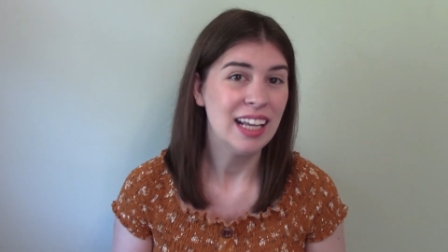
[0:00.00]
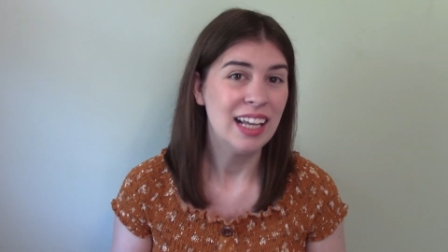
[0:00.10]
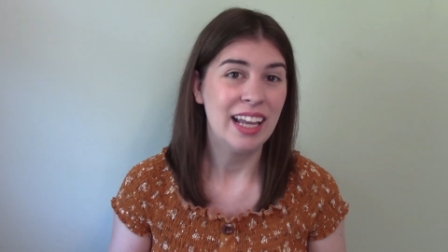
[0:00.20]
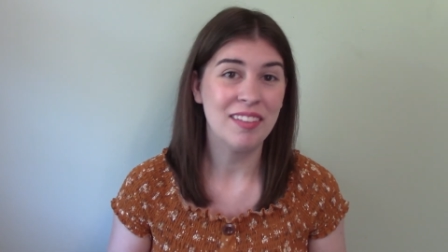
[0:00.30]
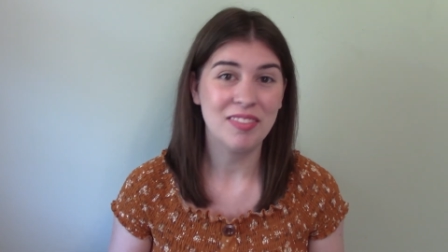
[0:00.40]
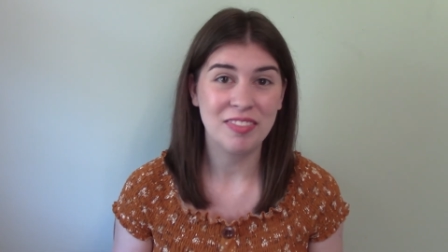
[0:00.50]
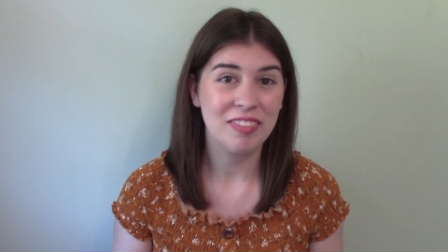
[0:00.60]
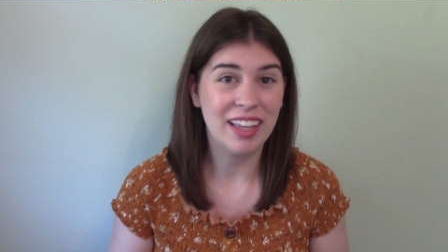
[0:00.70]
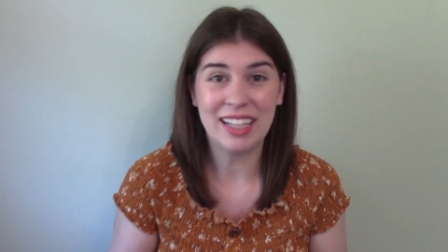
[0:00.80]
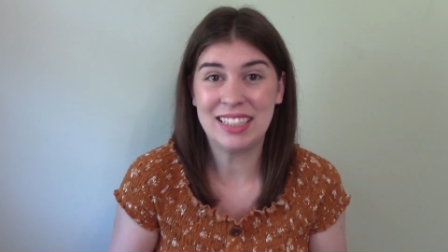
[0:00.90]
If
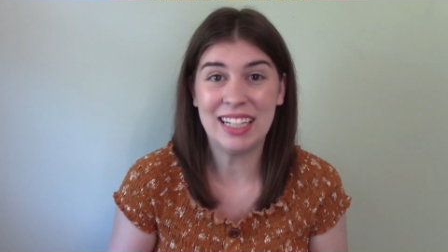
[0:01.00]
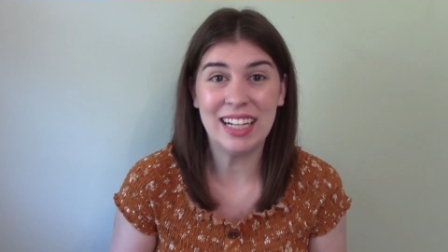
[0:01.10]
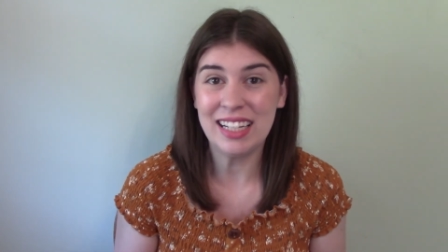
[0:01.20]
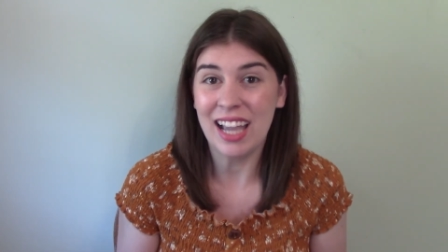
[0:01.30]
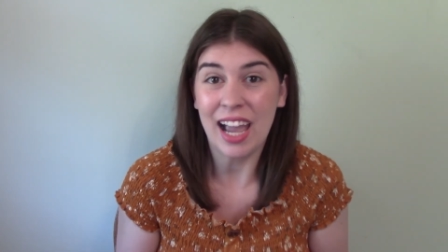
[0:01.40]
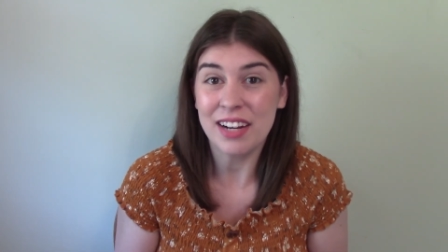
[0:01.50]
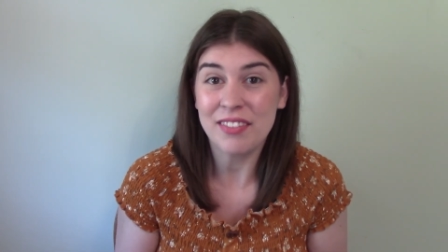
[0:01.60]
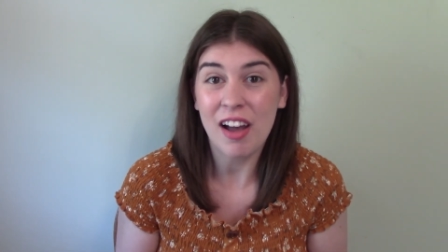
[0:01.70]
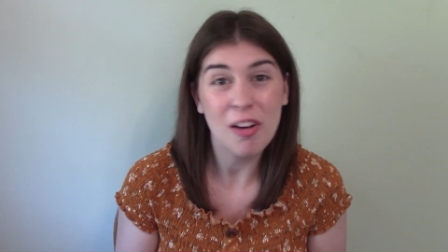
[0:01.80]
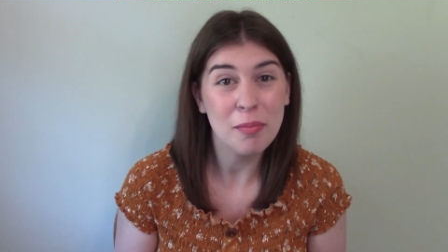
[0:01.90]
it did kind of
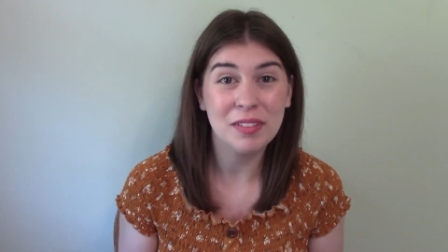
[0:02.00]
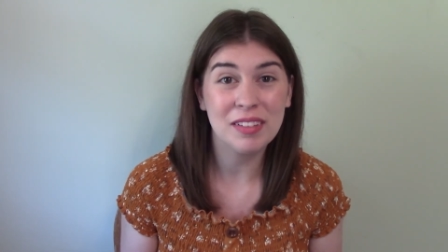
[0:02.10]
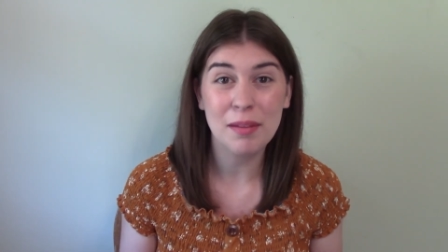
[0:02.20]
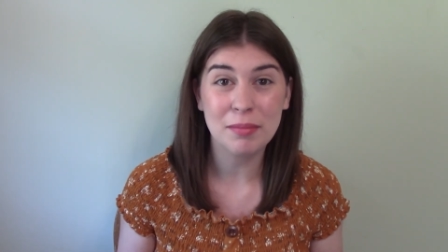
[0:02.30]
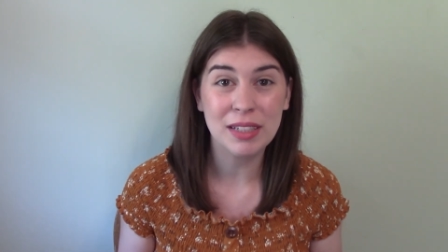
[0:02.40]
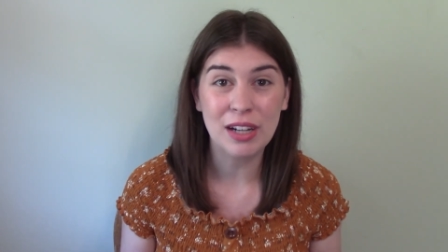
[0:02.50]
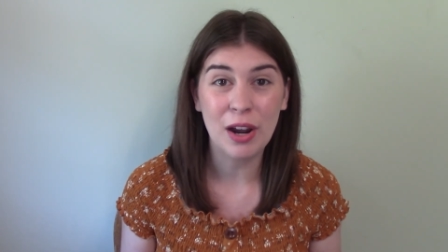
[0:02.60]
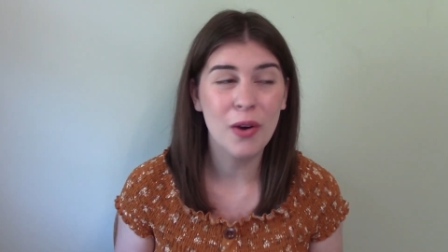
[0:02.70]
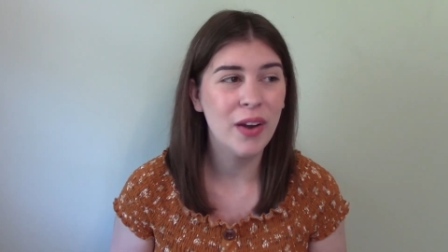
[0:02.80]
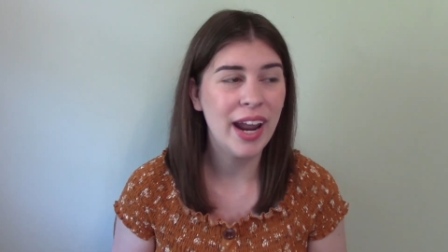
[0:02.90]
help, let me
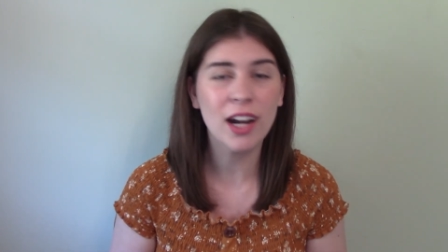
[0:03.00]
know.